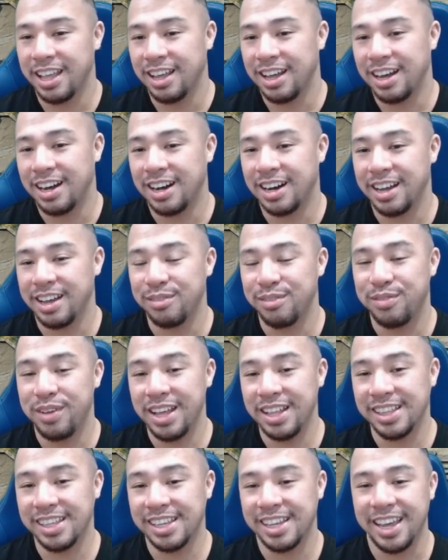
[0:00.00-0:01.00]

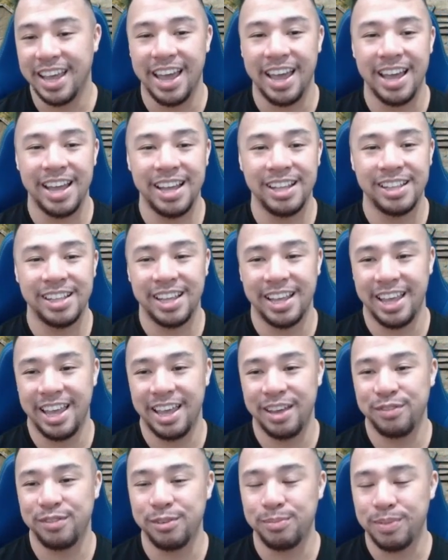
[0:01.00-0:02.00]
event, and
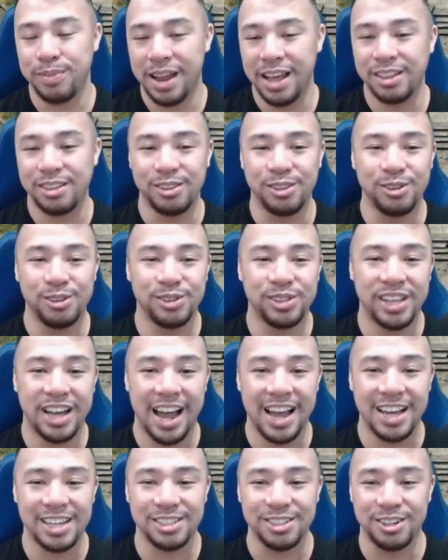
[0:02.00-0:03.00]
if you plan to do the
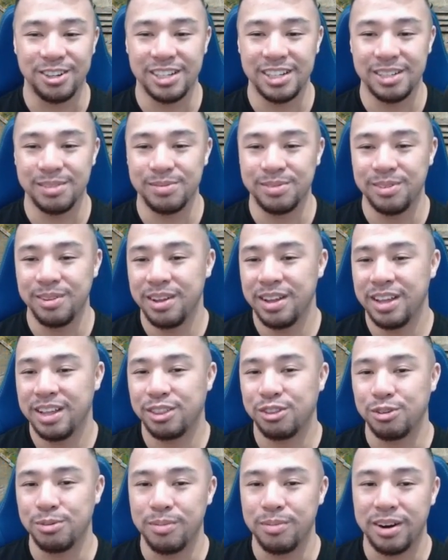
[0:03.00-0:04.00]
Ice Golem
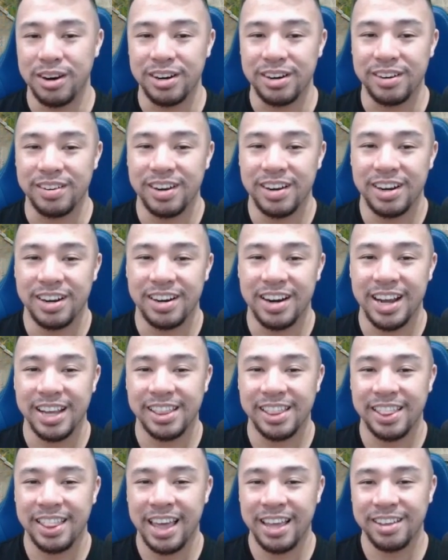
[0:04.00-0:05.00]
tomorrow.
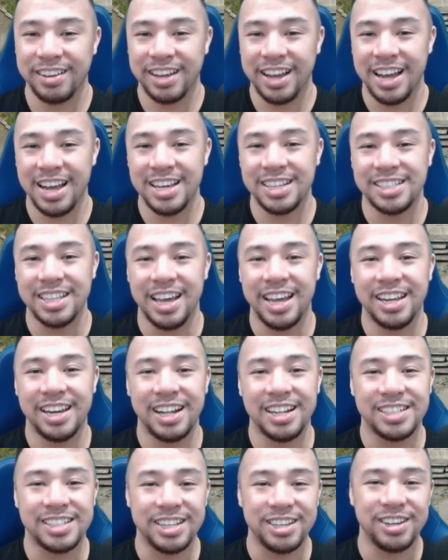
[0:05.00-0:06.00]
Right, thank you guys, and
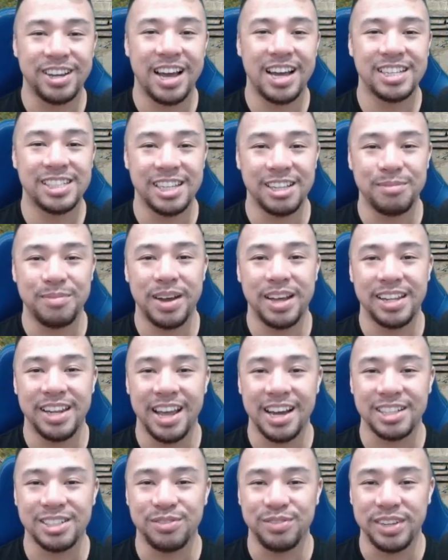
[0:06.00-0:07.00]
I'll see you guys in my
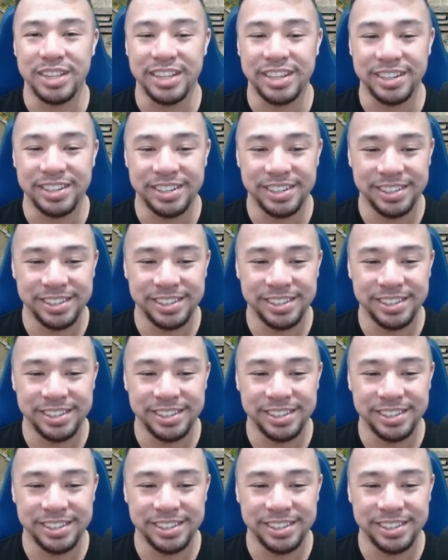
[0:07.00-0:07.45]
next video.